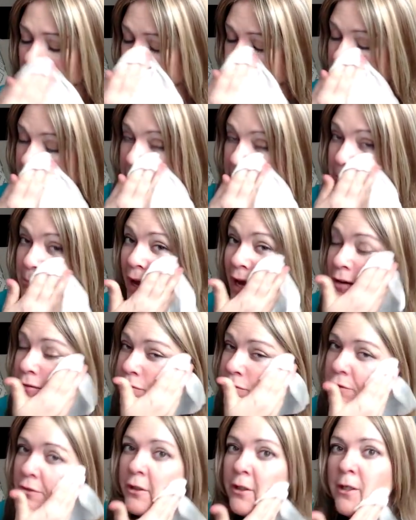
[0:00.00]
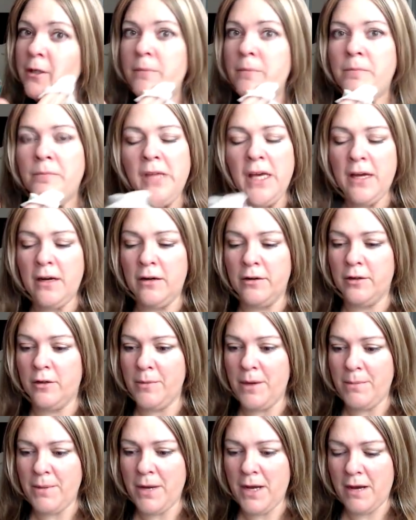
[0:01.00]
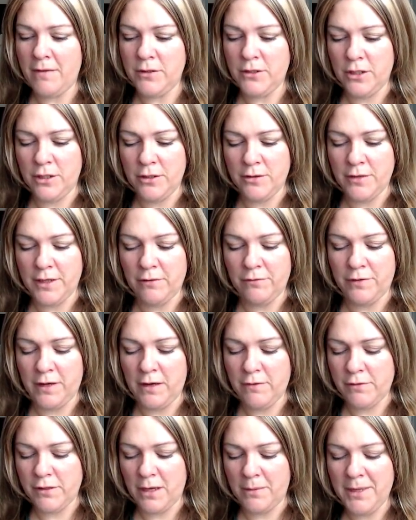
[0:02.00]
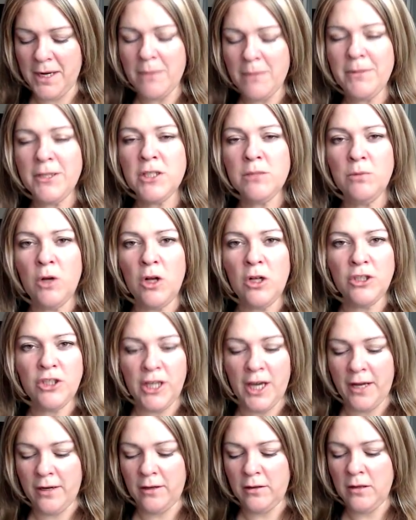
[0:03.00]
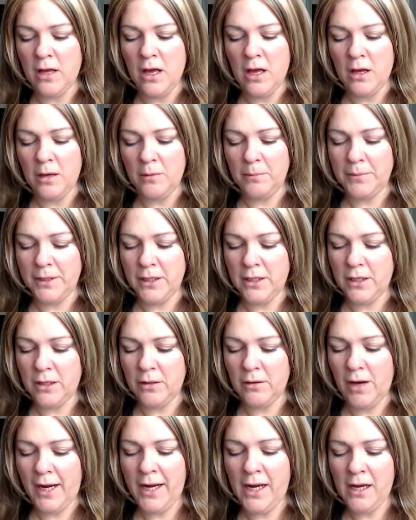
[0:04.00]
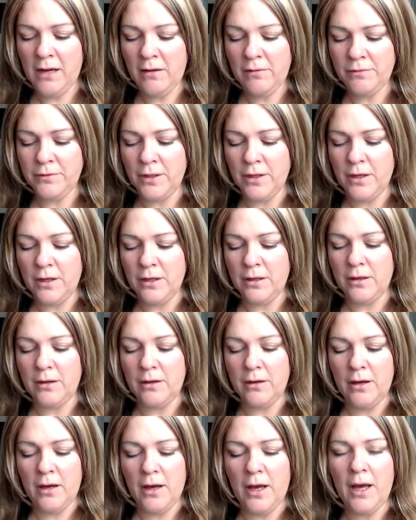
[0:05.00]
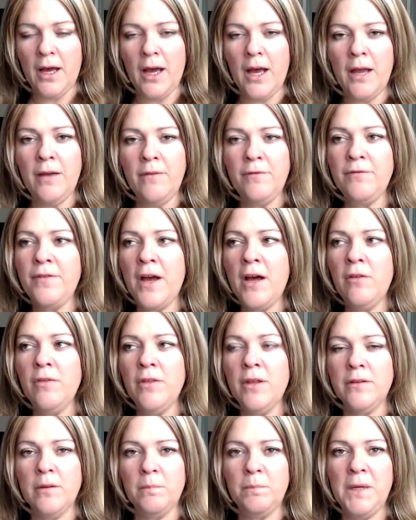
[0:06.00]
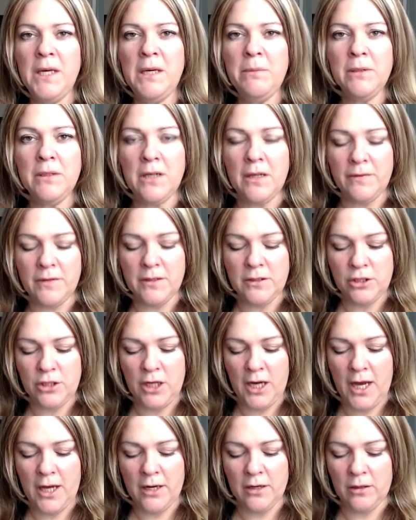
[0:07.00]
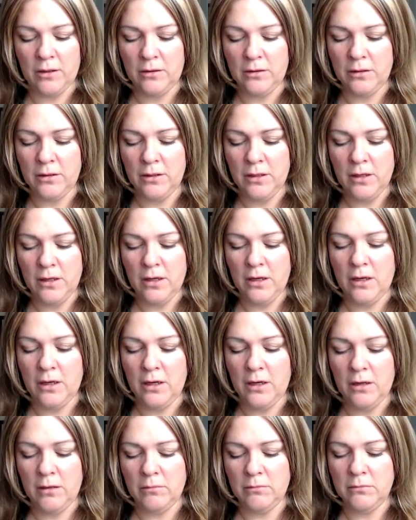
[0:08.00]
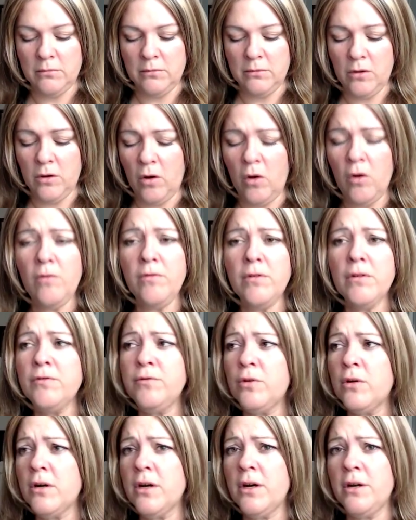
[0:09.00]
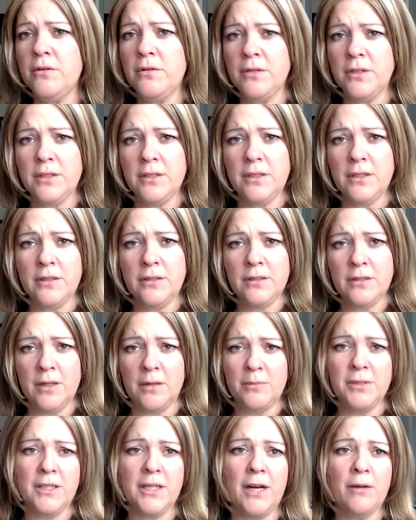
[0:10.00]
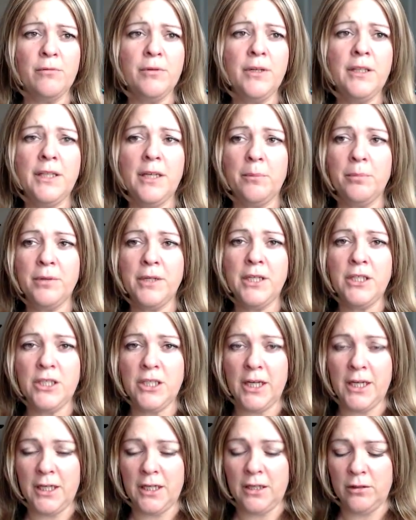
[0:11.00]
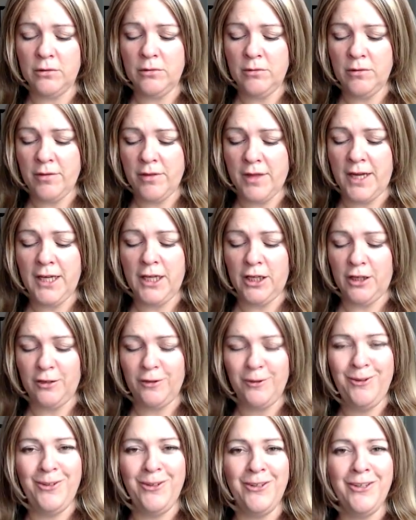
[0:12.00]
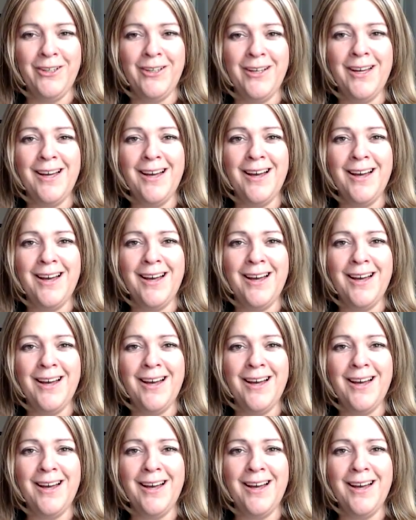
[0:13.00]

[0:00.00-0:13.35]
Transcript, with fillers: I felt really bad for her. I don't know, maybe I haven't done her any favors. I mean, I'm a small channel, but you know, I have I found that the people on this channel, um, over 400 subs, and I really appreciate you. Thank you.